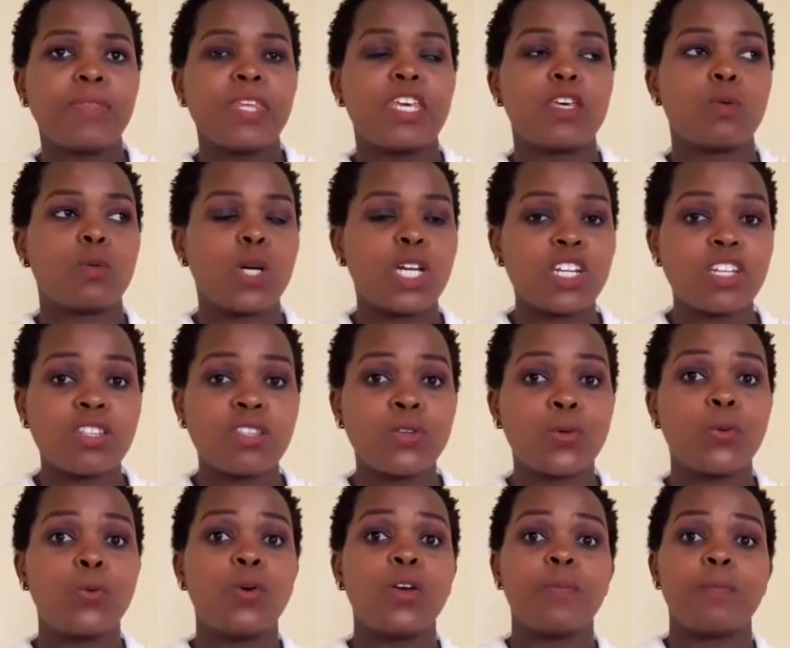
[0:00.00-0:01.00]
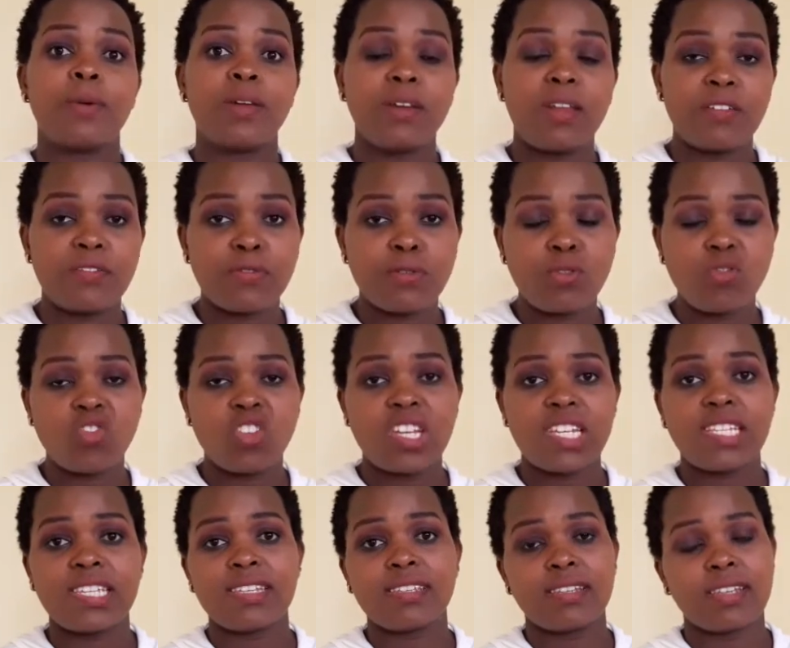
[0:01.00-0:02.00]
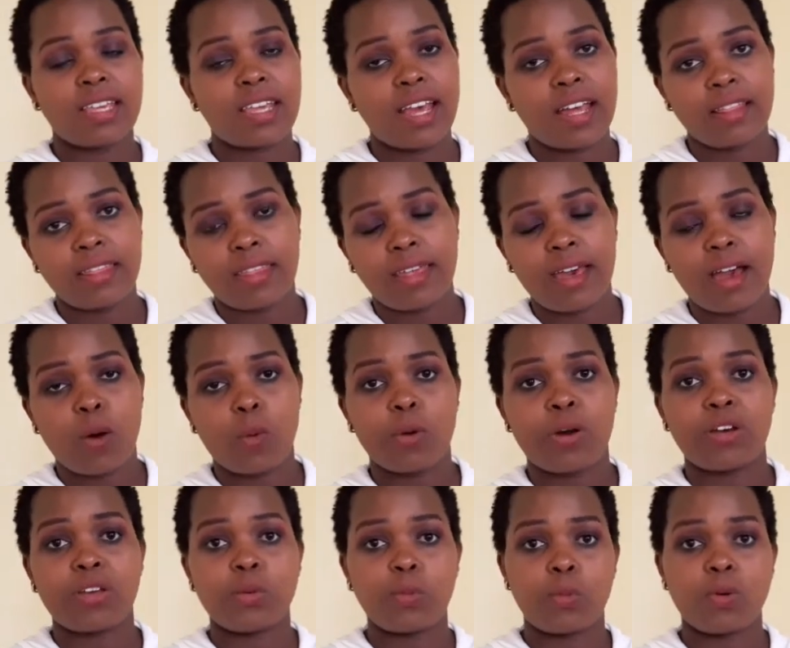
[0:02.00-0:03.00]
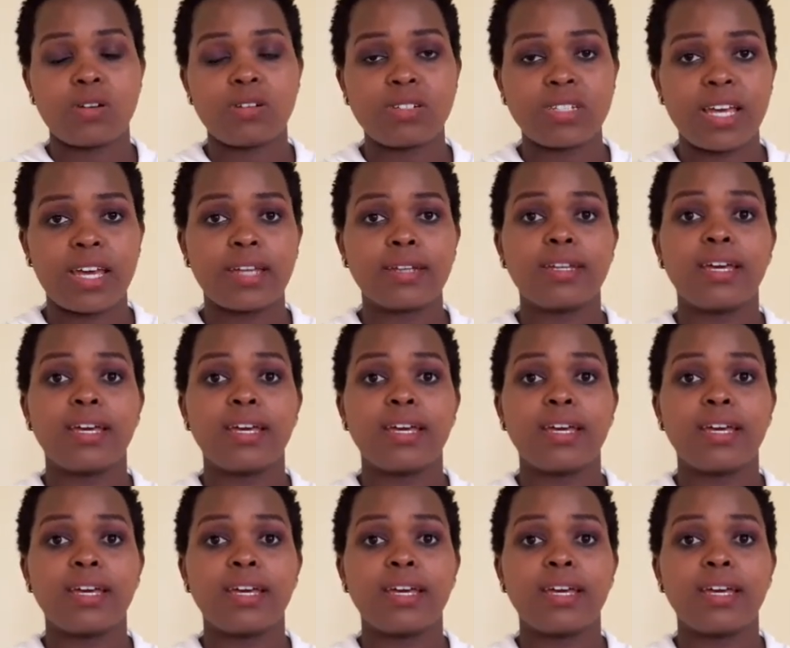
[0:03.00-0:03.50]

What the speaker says: He went through, he made a few changes here and there where he wanted,